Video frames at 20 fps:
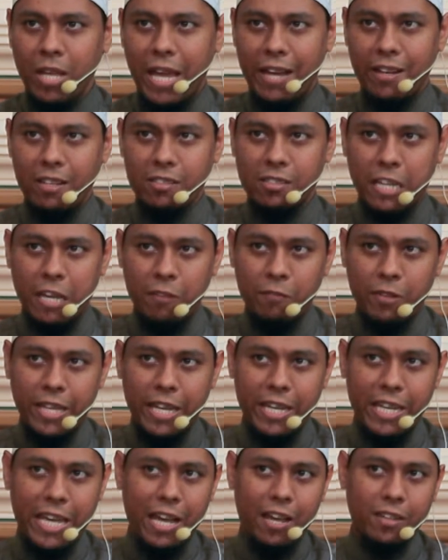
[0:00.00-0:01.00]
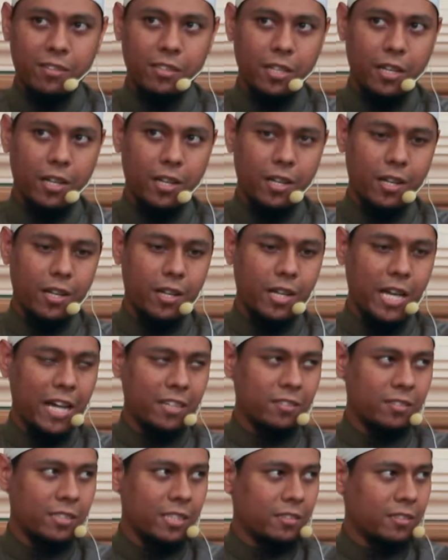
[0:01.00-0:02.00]
and the saliva any ex, uh,
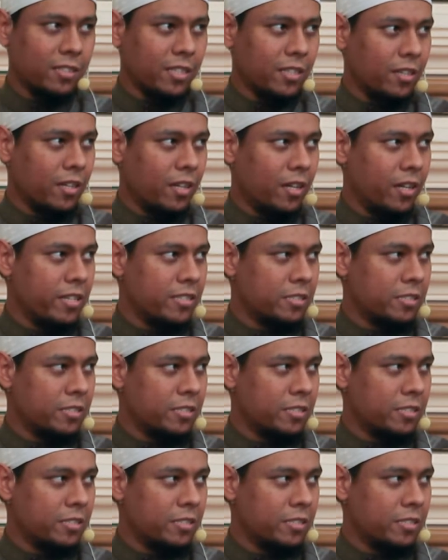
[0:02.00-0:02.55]
exits uh,